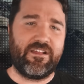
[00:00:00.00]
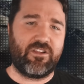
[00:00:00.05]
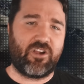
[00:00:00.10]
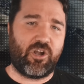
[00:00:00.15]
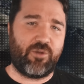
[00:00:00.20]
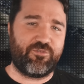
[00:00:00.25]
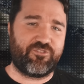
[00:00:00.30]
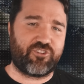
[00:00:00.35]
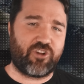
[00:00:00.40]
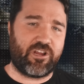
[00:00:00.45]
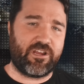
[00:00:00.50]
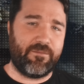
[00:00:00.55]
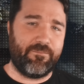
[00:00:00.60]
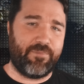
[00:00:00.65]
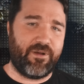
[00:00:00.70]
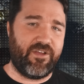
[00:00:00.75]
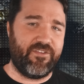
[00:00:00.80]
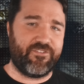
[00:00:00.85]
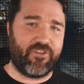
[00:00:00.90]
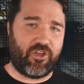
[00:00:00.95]
Neil Armstrong
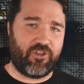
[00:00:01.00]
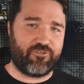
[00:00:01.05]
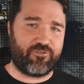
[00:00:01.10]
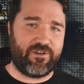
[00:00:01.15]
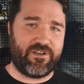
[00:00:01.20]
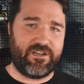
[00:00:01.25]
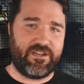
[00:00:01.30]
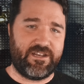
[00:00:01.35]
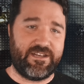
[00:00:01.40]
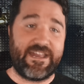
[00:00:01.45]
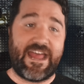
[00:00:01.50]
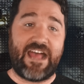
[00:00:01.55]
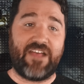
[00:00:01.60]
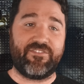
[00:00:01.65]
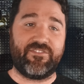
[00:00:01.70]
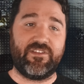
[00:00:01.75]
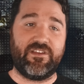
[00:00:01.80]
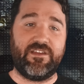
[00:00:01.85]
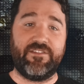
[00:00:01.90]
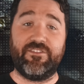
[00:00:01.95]
and Buzz Aldrin,
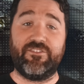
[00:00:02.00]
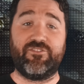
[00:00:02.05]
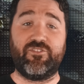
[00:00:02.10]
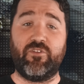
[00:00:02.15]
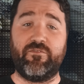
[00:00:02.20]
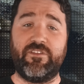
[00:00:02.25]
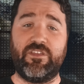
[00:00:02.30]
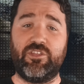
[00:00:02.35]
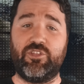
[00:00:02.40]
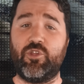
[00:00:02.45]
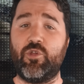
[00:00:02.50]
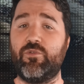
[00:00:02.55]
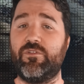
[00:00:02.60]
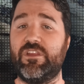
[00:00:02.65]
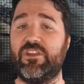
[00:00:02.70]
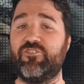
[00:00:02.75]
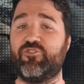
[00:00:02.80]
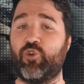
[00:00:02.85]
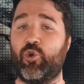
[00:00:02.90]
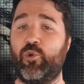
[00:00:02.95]
NASA and the Soviet
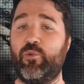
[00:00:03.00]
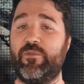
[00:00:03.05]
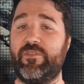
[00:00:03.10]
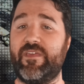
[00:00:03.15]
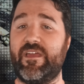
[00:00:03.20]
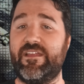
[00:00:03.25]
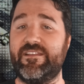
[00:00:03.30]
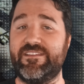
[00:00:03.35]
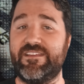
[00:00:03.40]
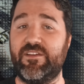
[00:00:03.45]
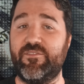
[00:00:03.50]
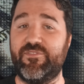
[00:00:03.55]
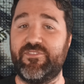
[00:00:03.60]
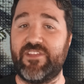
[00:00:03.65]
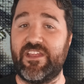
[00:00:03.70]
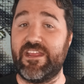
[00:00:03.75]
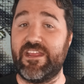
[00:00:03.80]
Union toyed with the idea of